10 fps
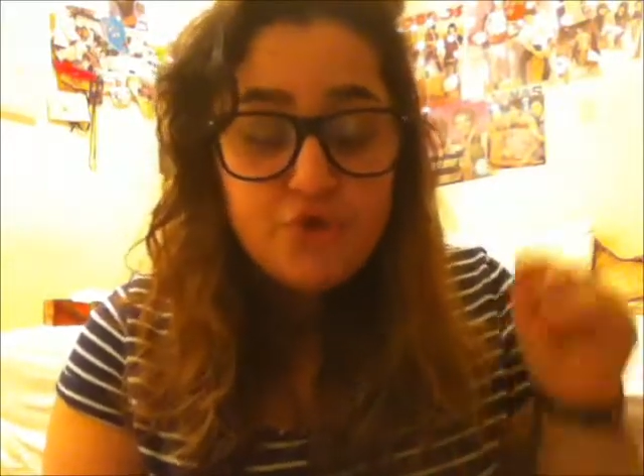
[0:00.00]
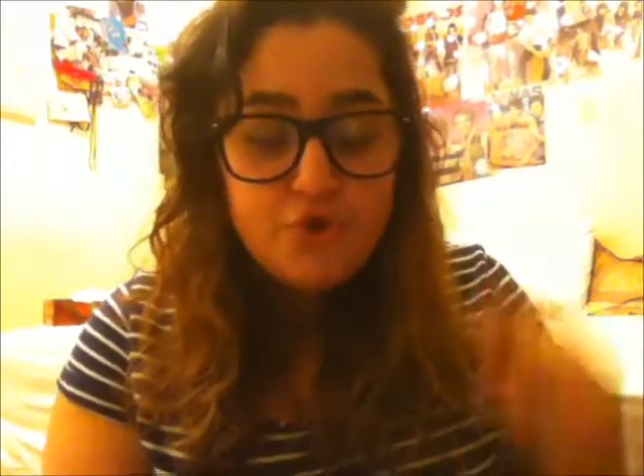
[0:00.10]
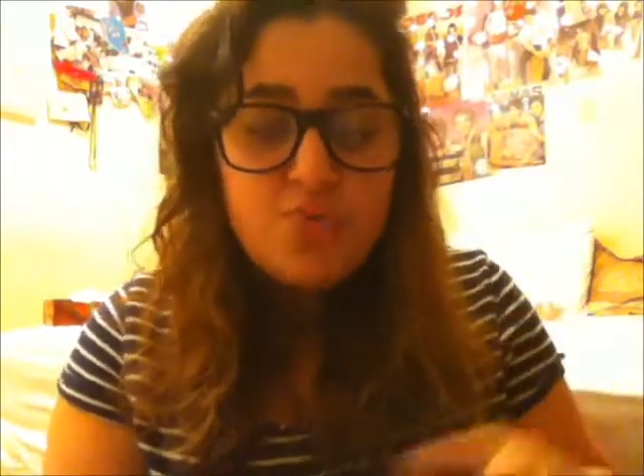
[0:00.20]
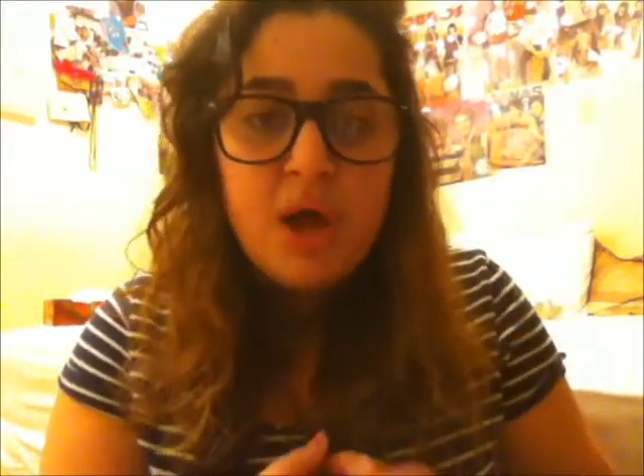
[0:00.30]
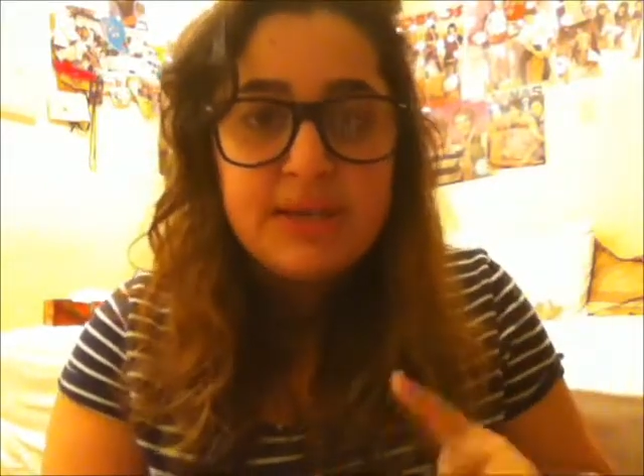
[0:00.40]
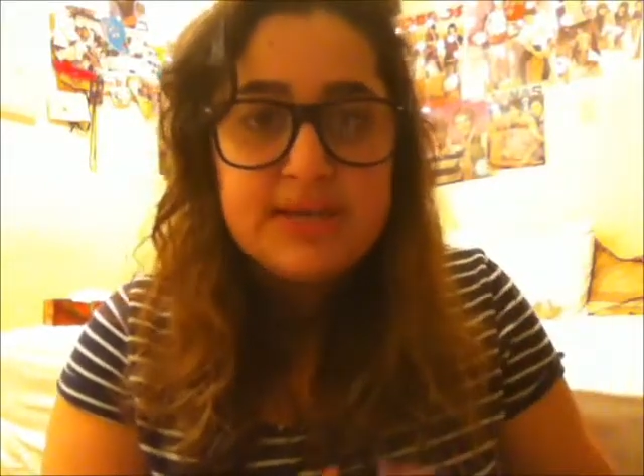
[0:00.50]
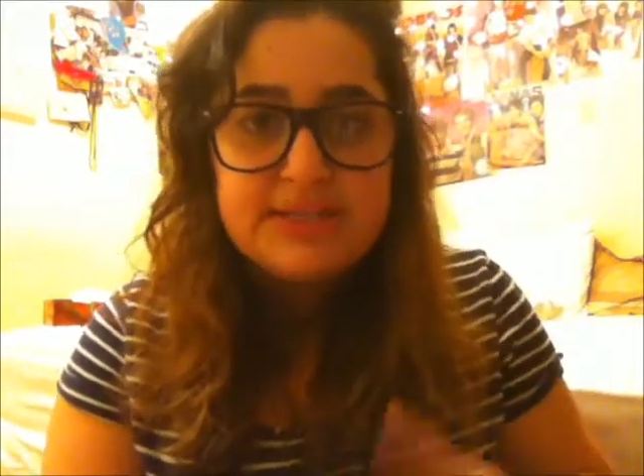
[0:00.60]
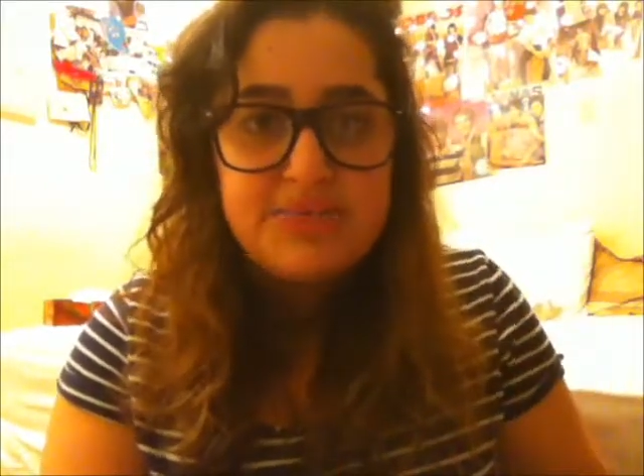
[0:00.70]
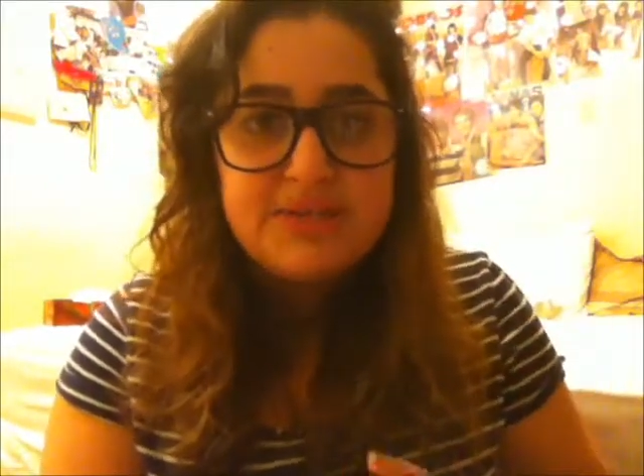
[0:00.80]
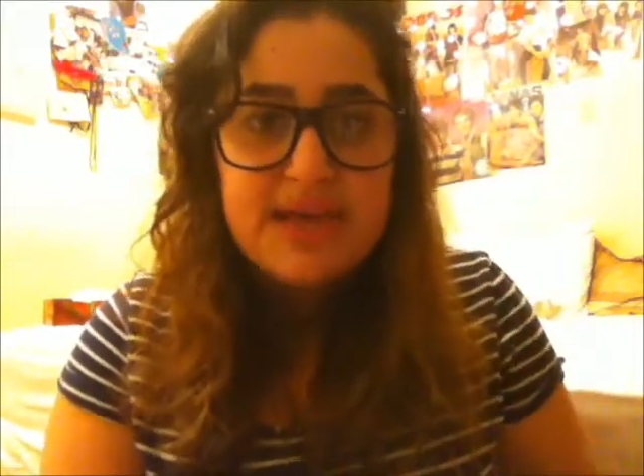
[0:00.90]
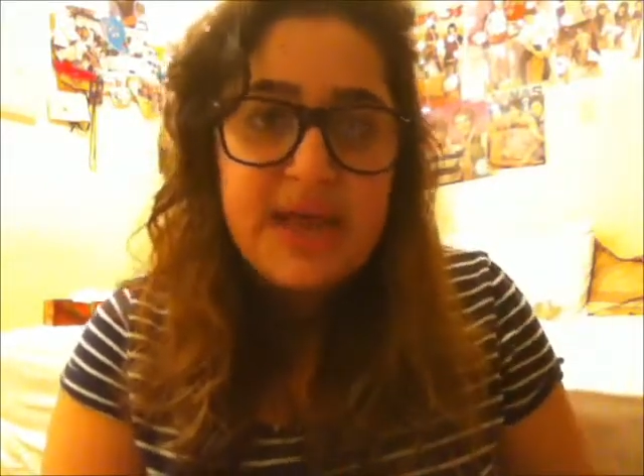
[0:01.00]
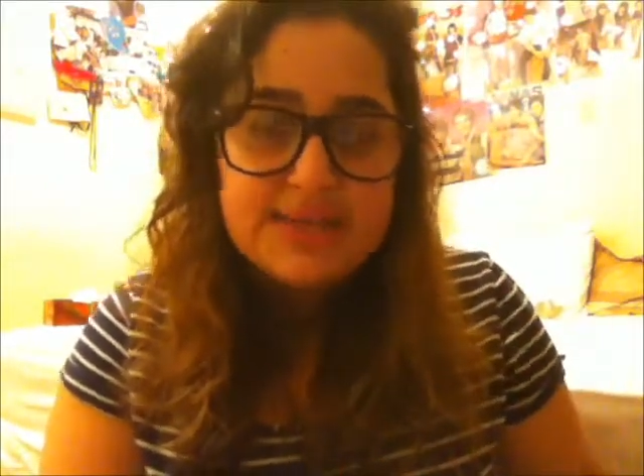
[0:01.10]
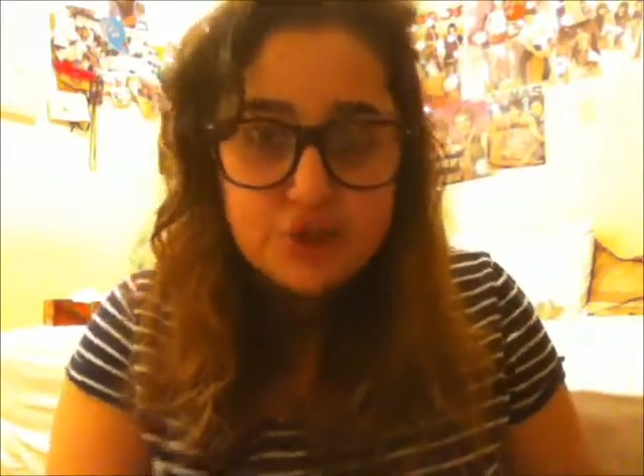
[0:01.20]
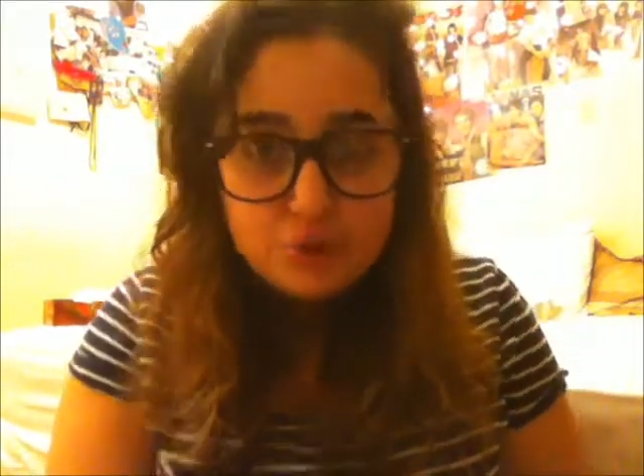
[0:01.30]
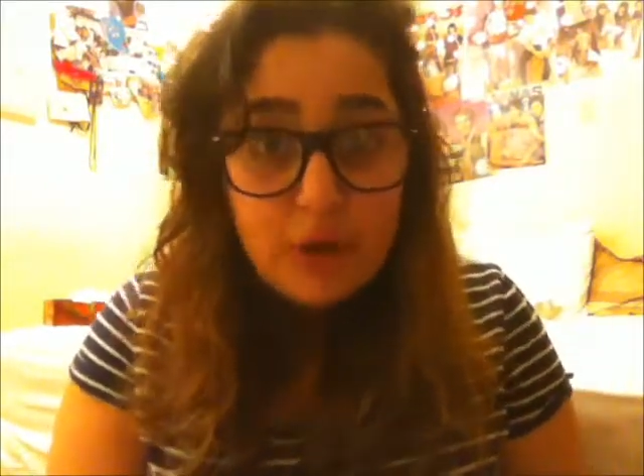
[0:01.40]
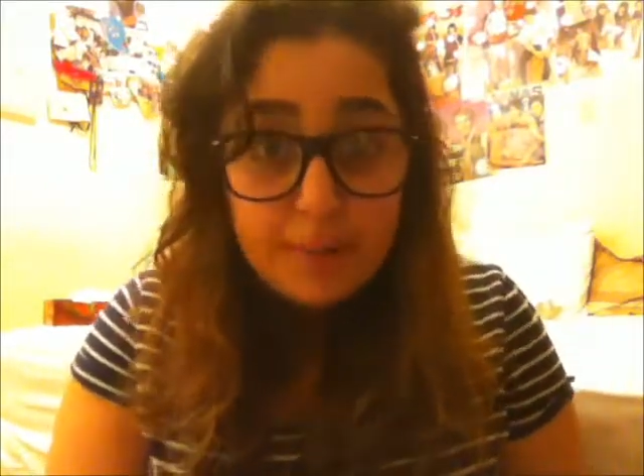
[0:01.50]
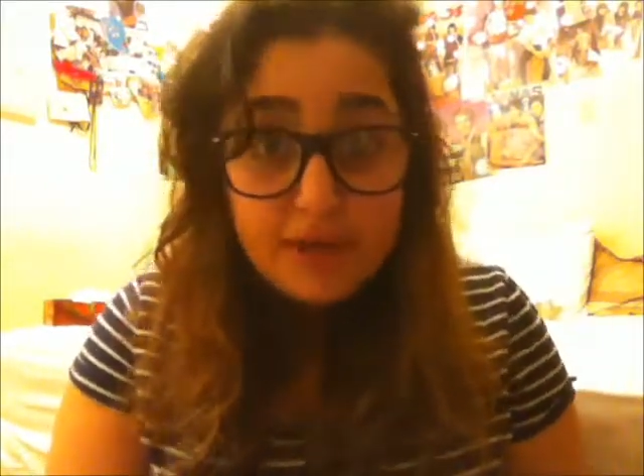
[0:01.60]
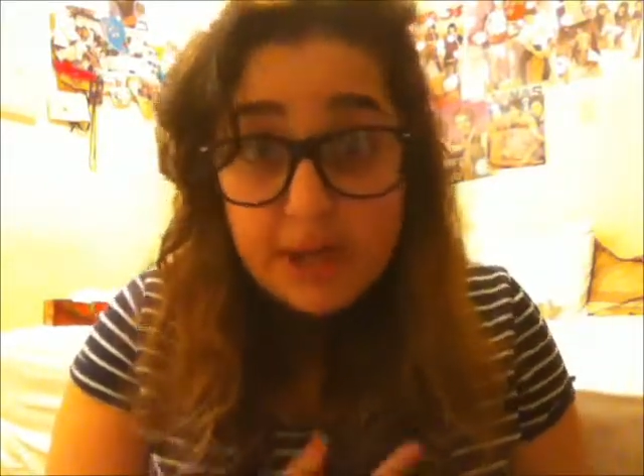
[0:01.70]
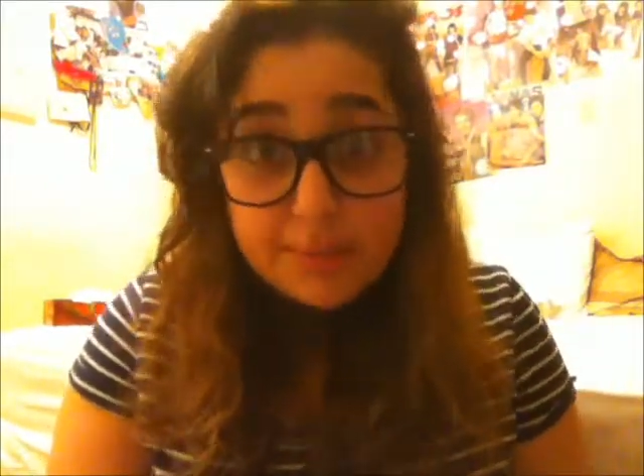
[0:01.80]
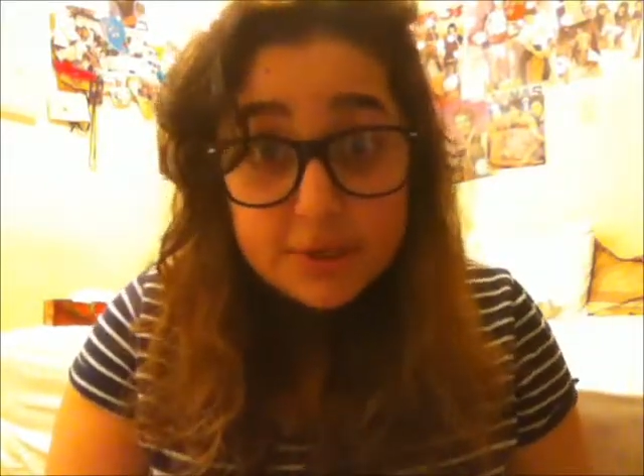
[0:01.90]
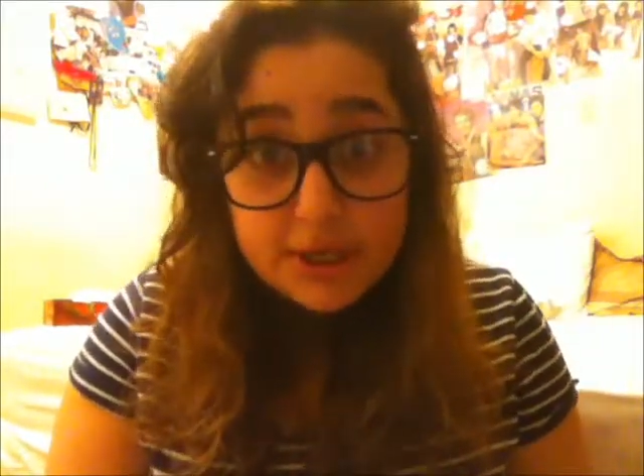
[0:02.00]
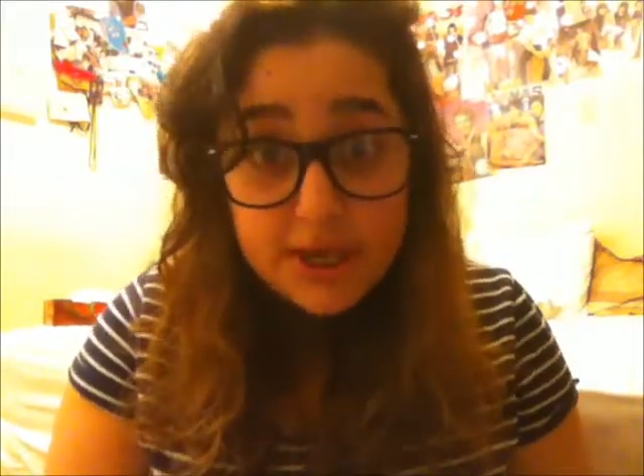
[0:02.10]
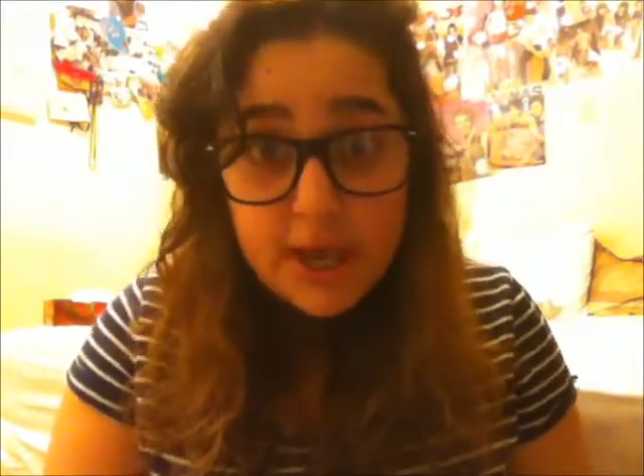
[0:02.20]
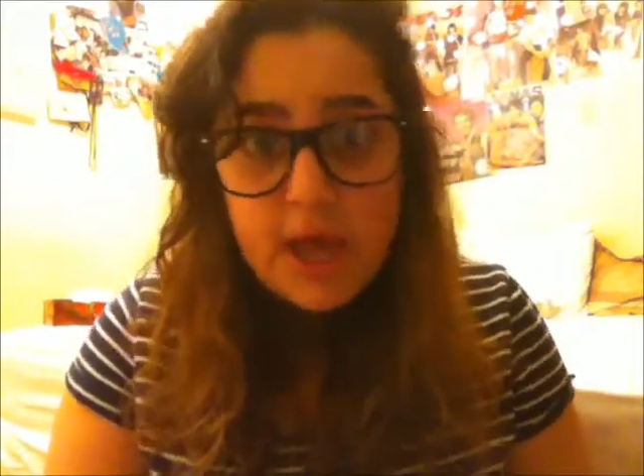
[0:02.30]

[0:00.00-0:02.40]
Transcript: Do not kiss someone's ass, and do not be a hypocrite.